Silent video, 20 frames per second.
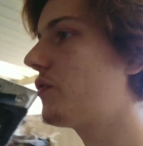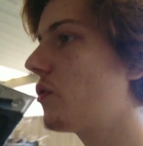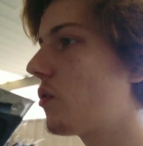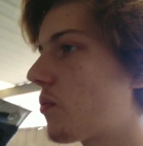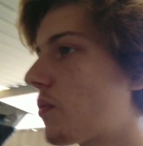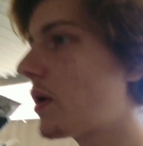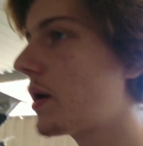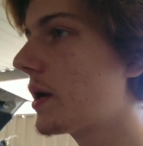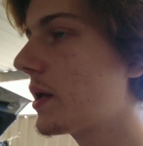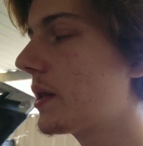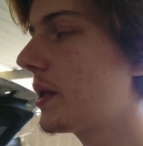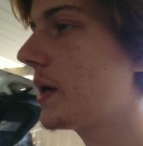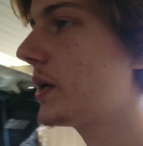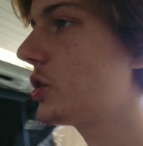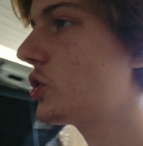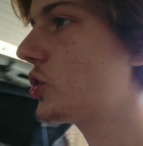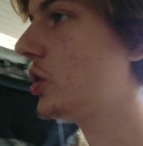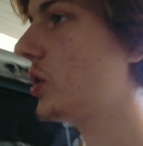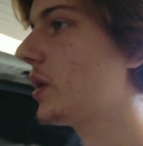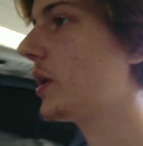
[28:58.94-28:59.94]
you're running the
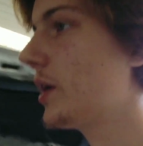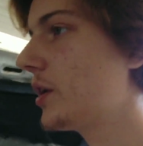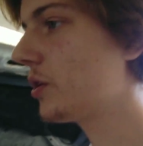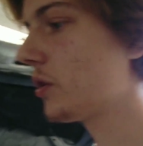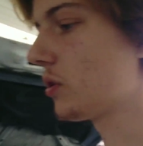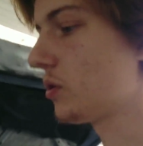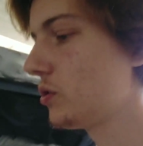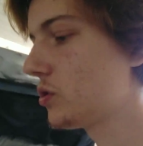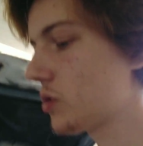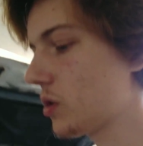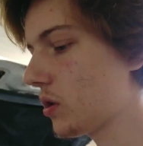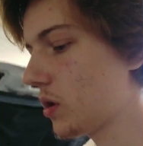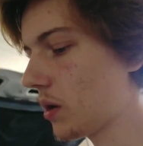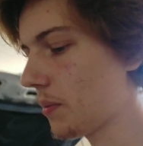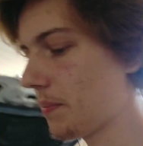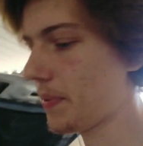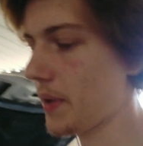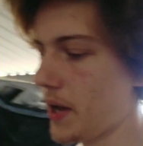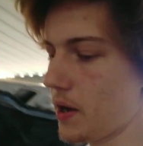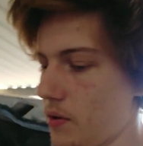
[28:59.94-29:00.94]
engine lane, you lose a lot of
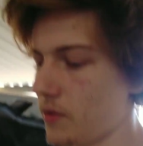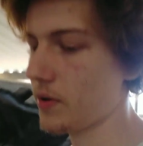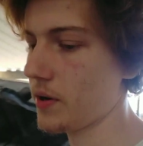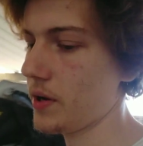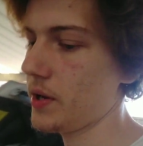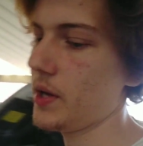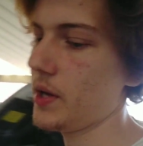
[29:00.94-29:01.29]
power,